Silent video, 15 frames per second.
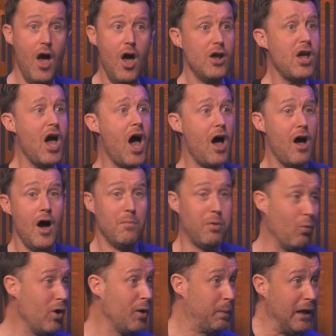Yeah, but
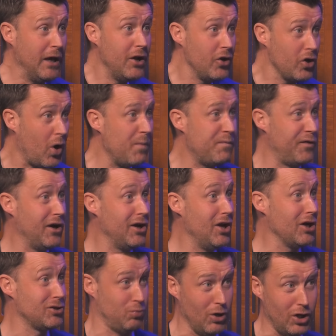we're playing in the cup final
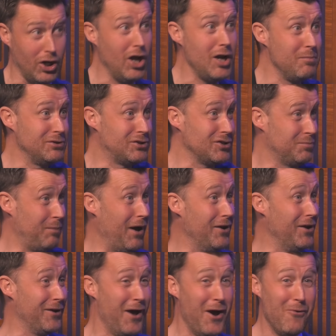next week and he'll be
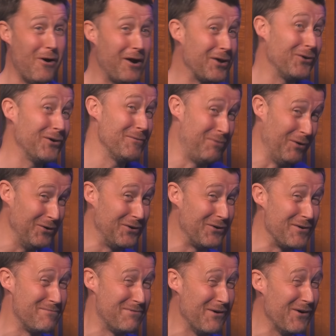suspended. What are you going to put in the
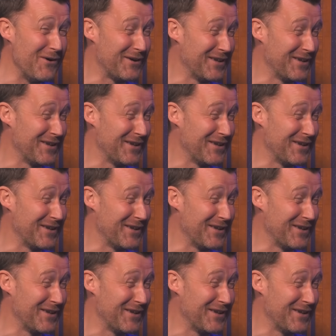report?